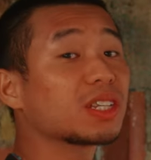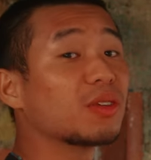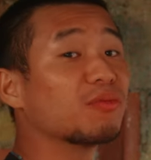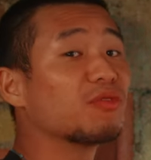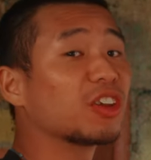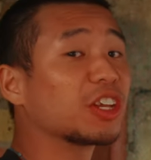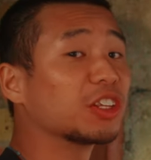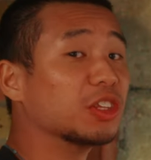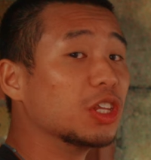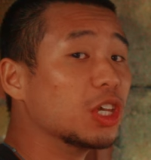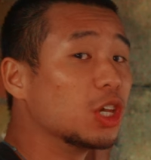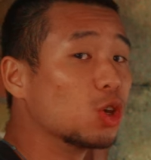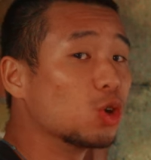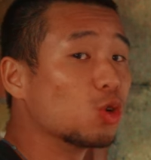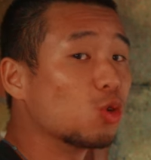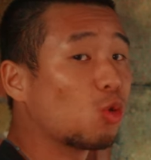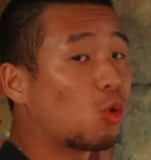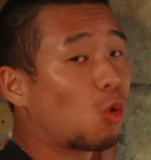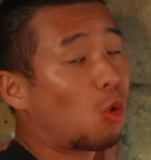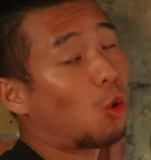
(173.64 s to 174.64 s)
something
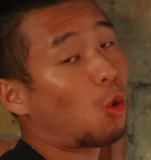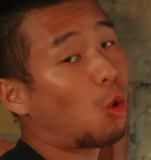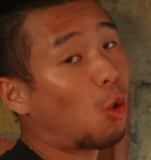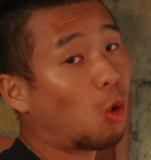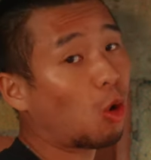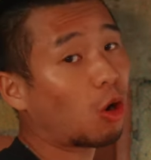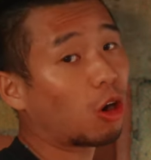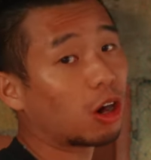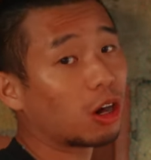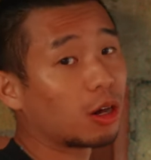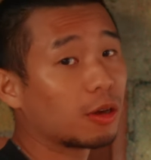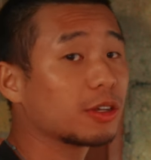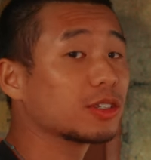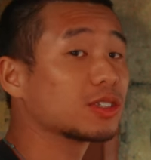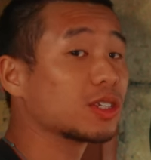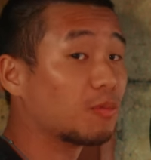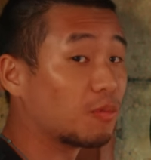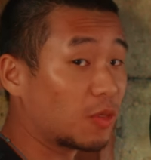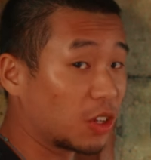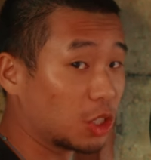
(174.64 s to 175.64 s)
new or
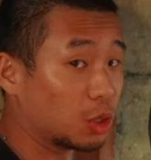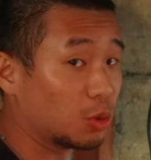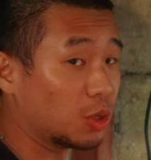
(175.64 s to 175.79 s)
something